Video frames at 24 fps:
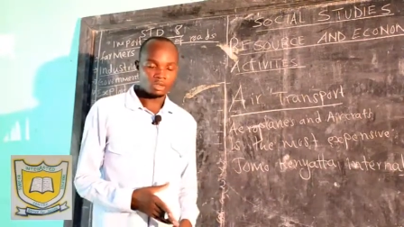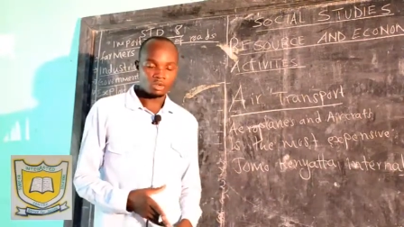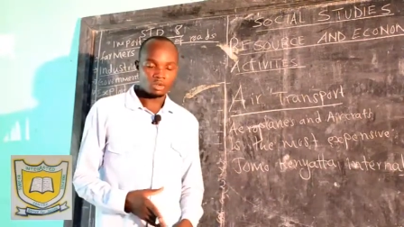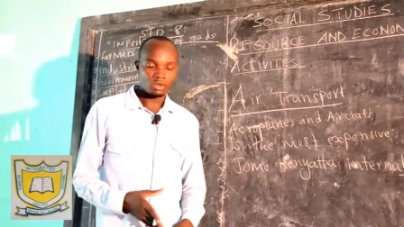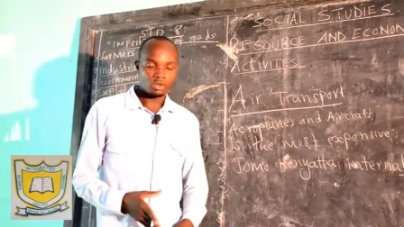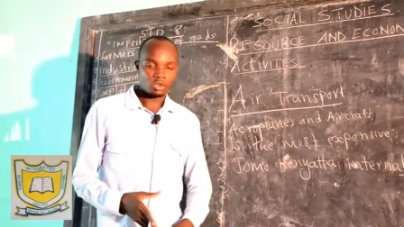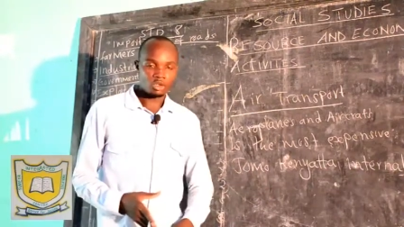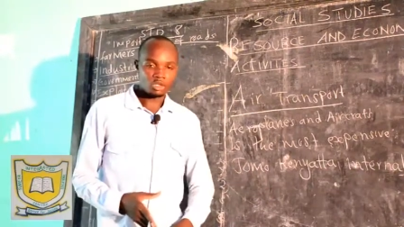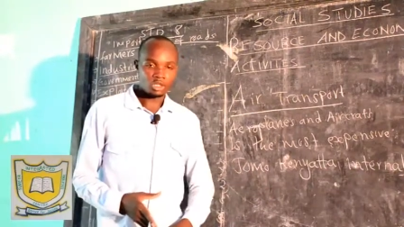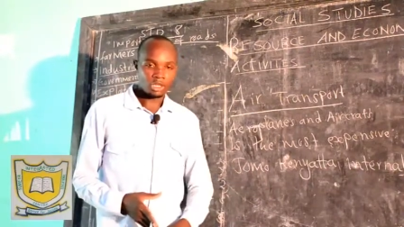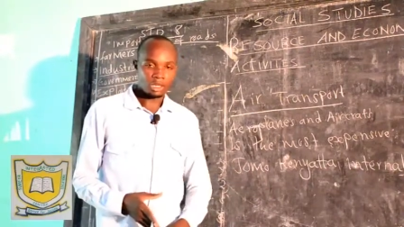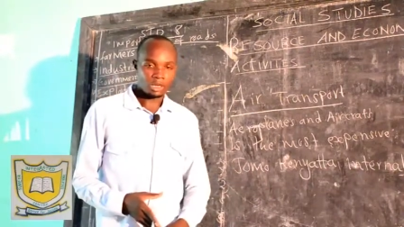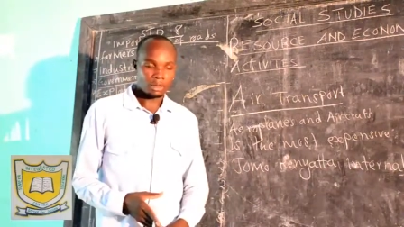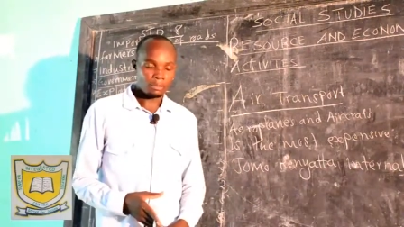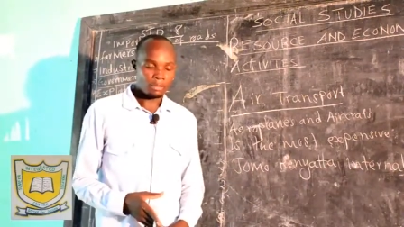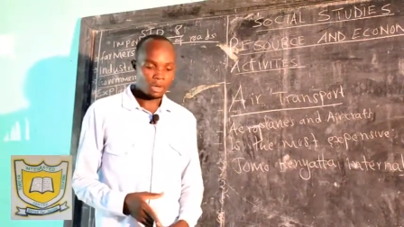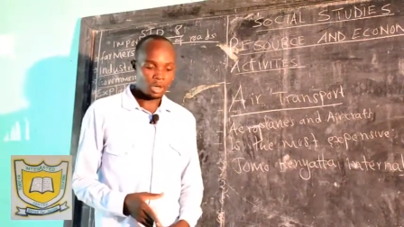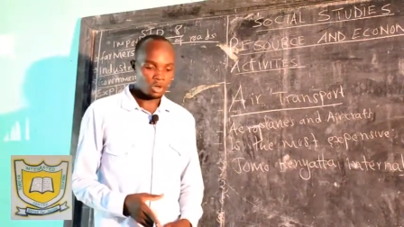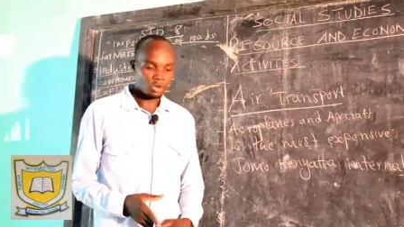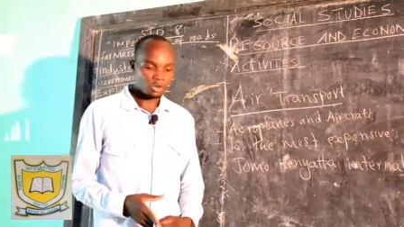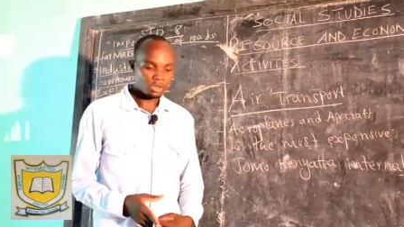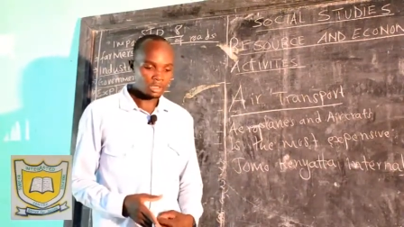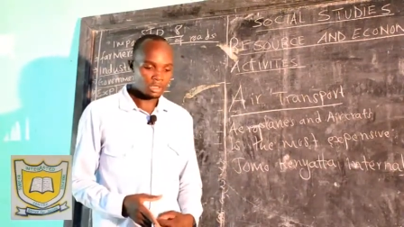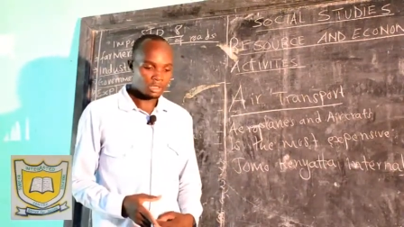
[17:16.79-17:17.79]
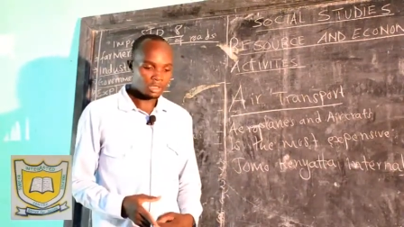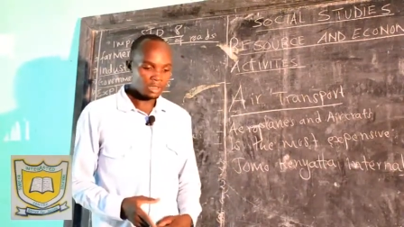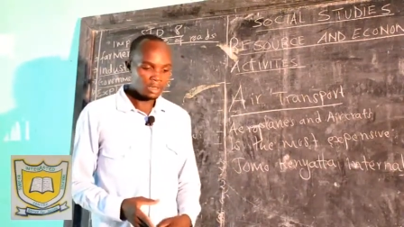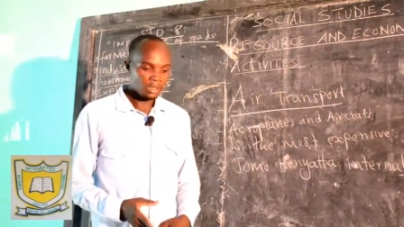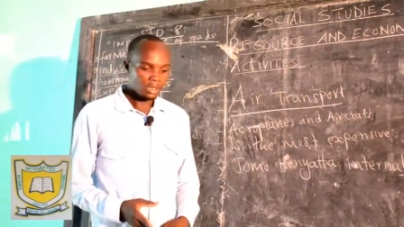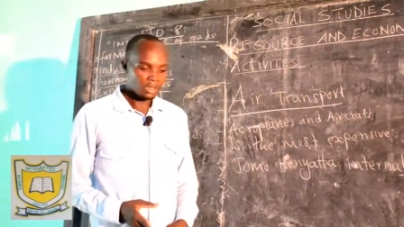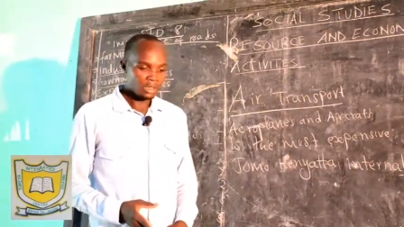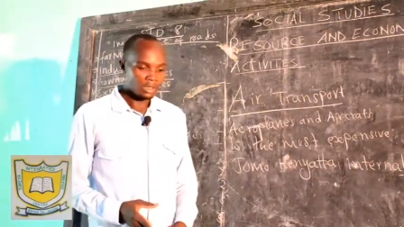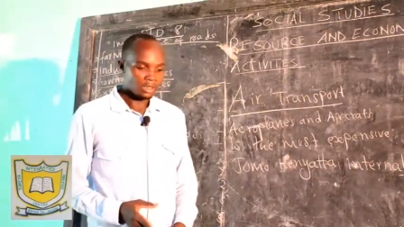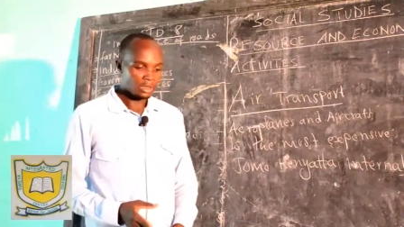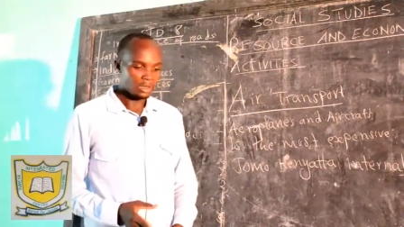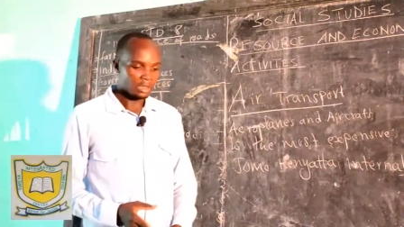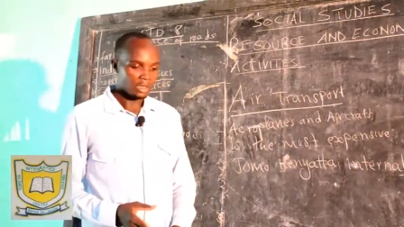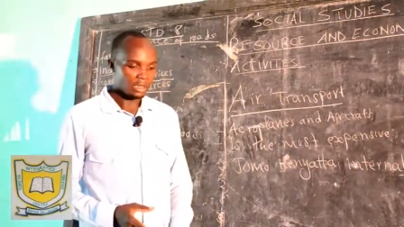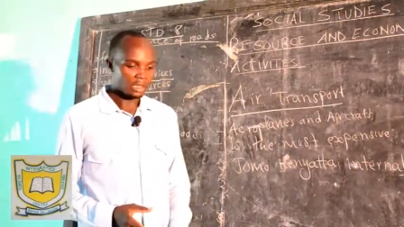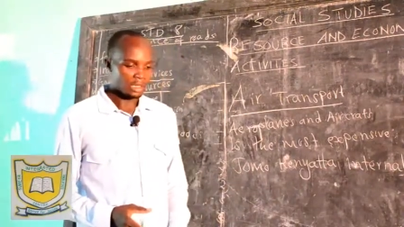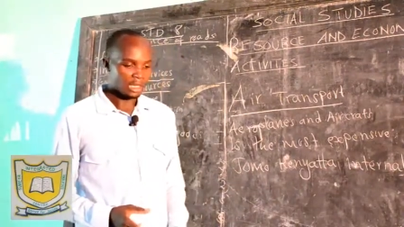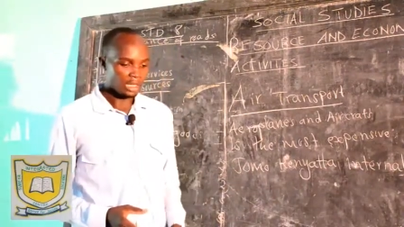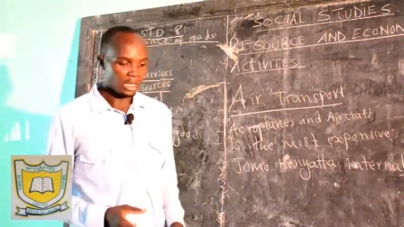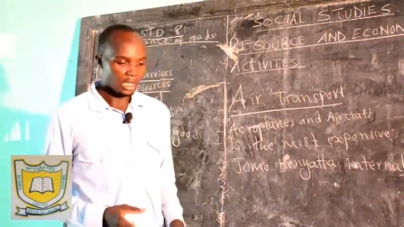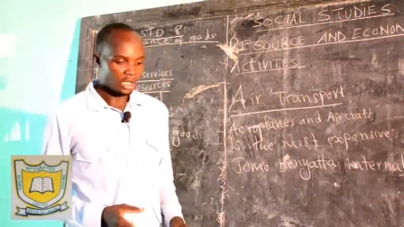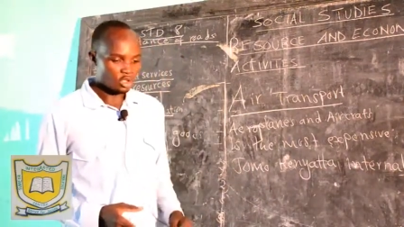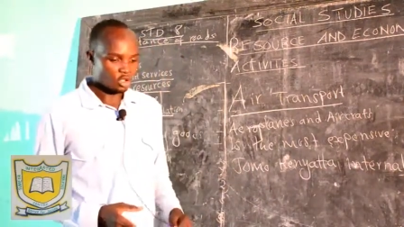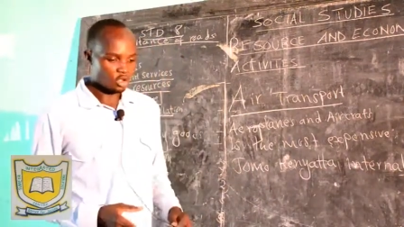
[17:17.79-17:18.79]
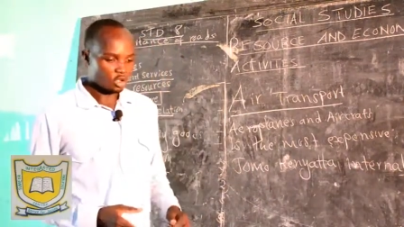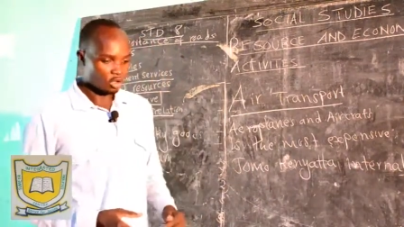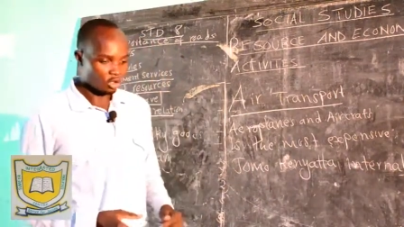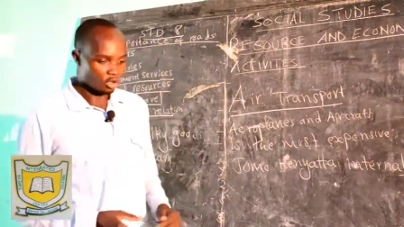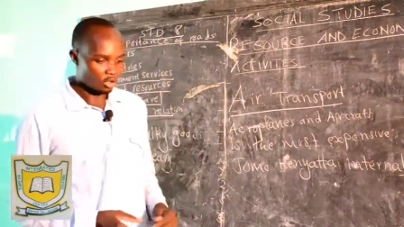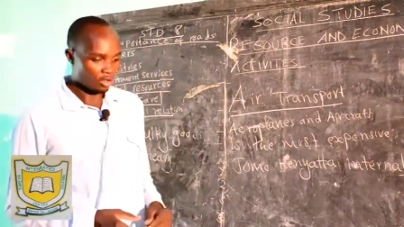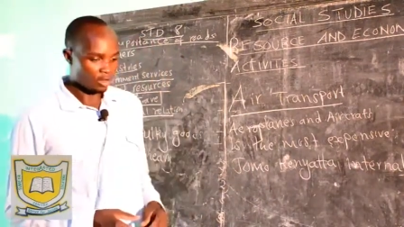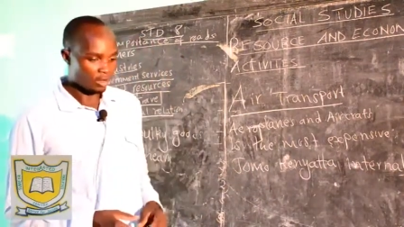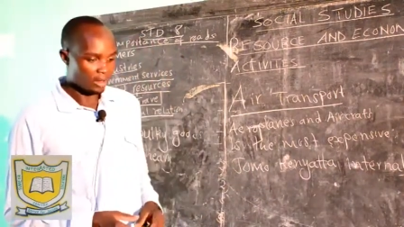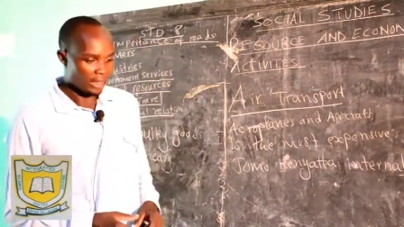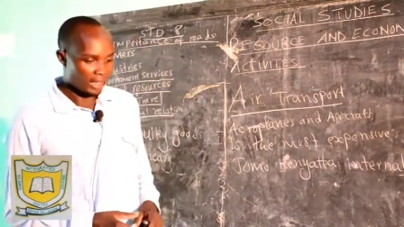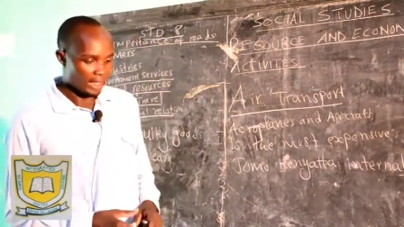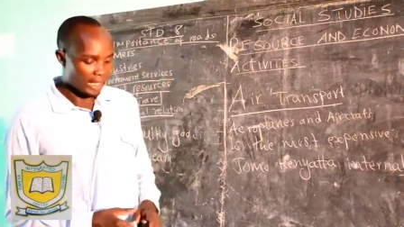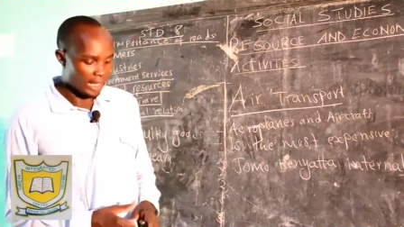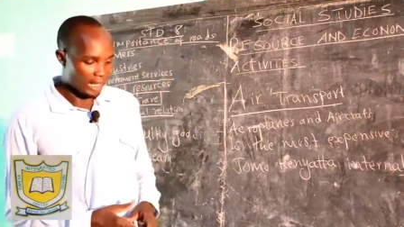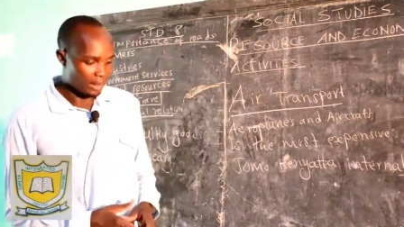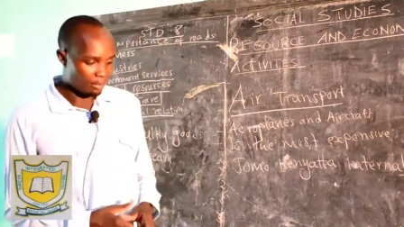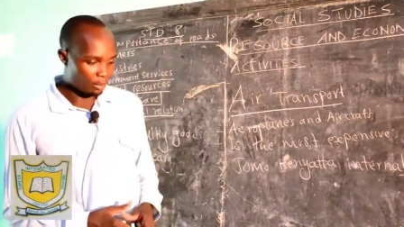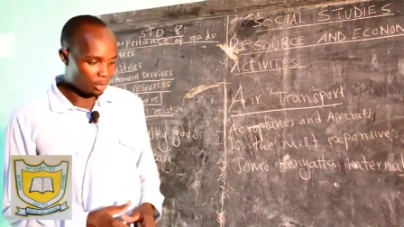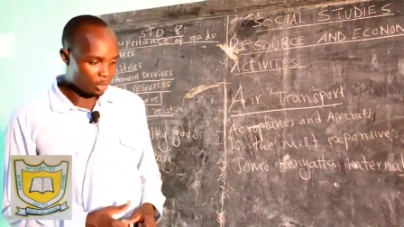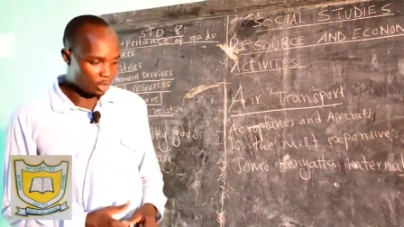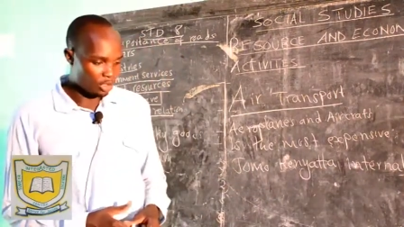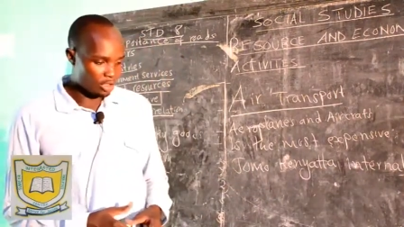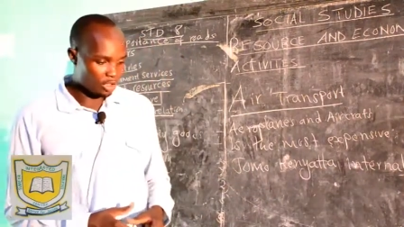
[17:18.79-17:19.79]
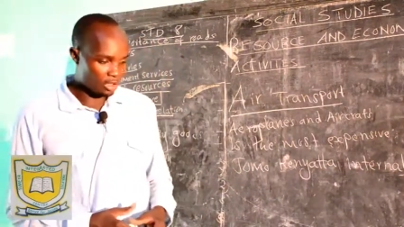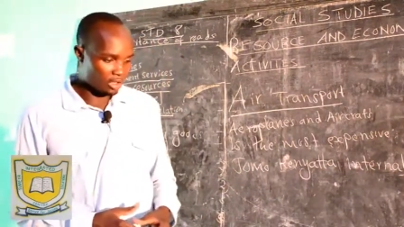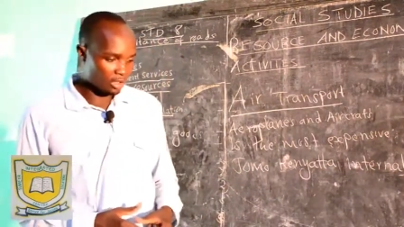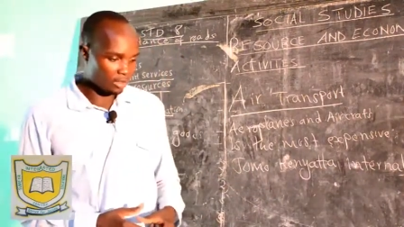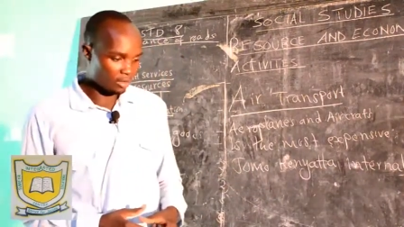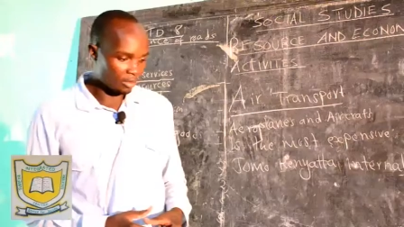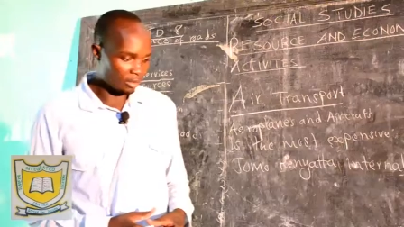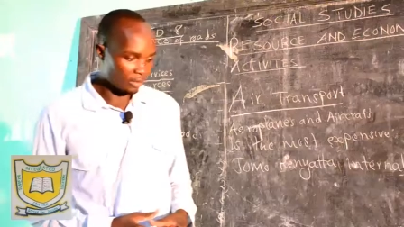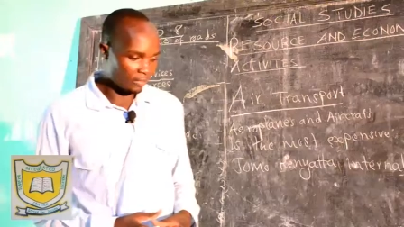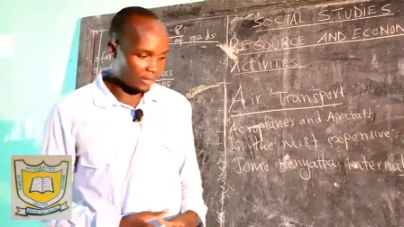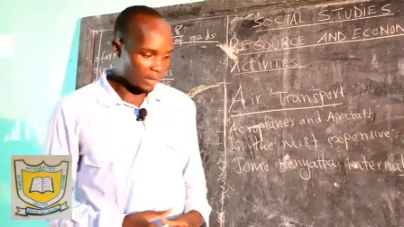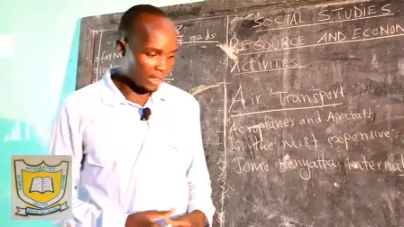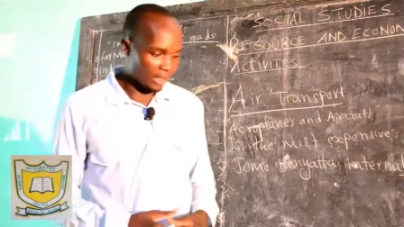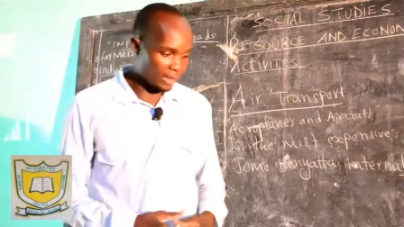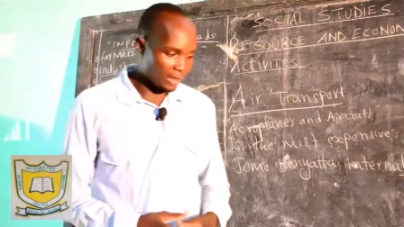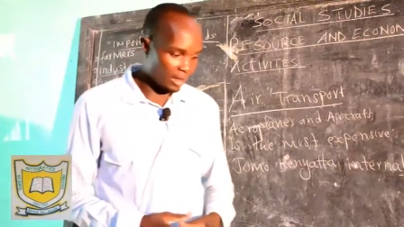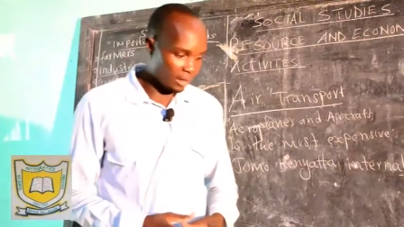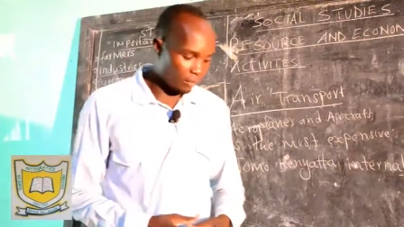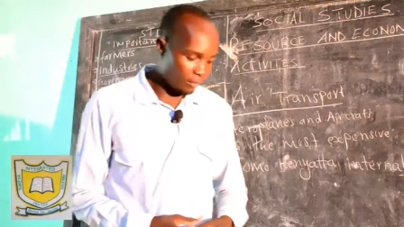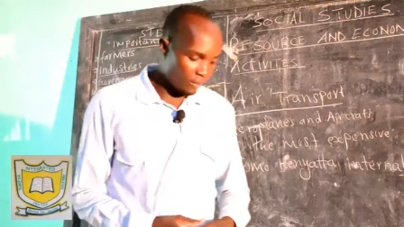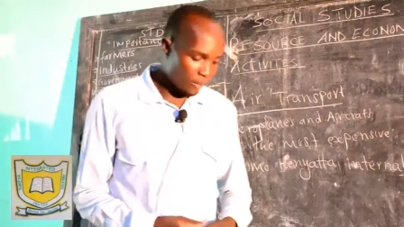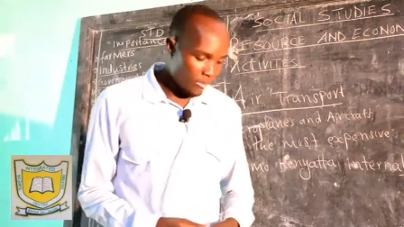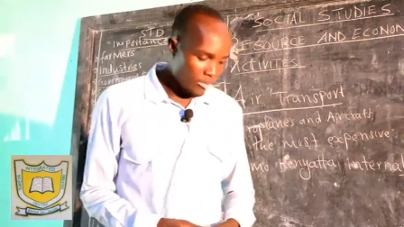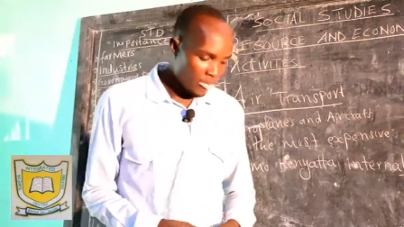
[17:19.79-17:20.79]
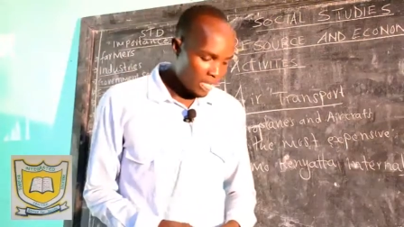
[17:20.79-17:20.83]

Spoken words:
Those are about the international airports, you'll find them.